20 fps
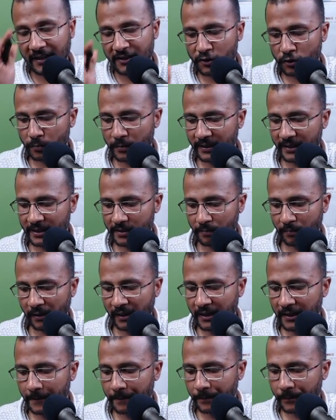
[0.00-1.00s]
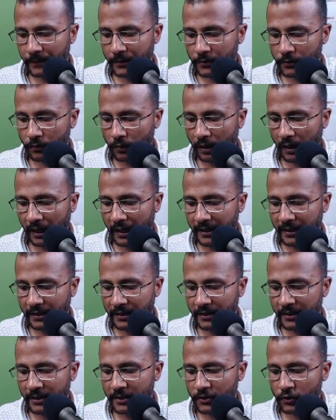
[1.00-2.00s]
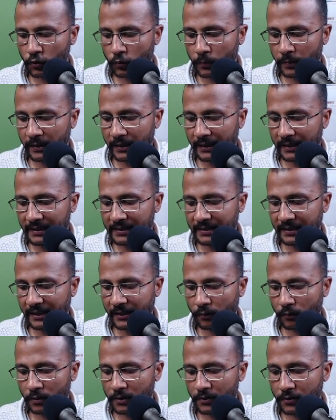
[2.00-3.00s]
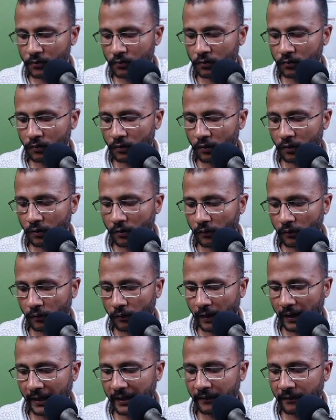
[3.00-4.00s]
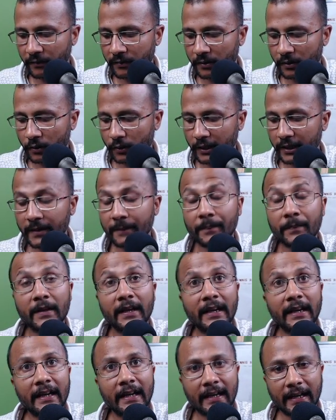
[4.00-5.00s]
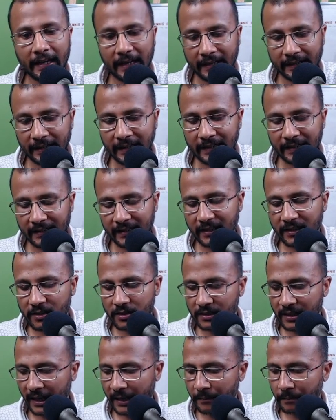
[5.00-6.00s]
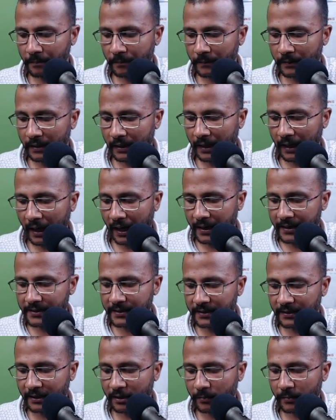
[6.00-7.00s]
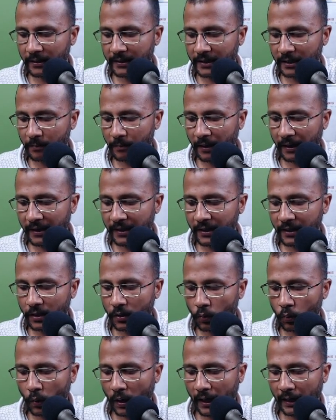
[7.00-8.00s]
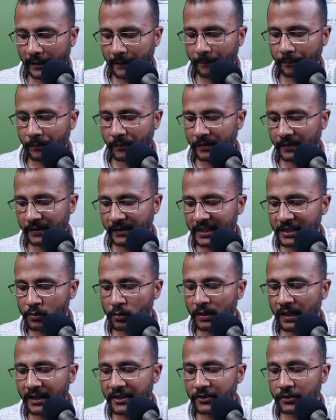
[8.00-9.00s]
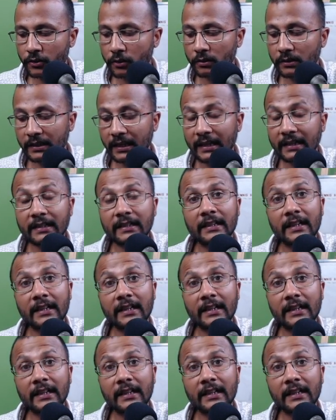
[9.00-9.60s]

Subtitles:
to be displayed. So I should be less than equals to 5, okay? And then each time I is incremented by 1. This will ensure that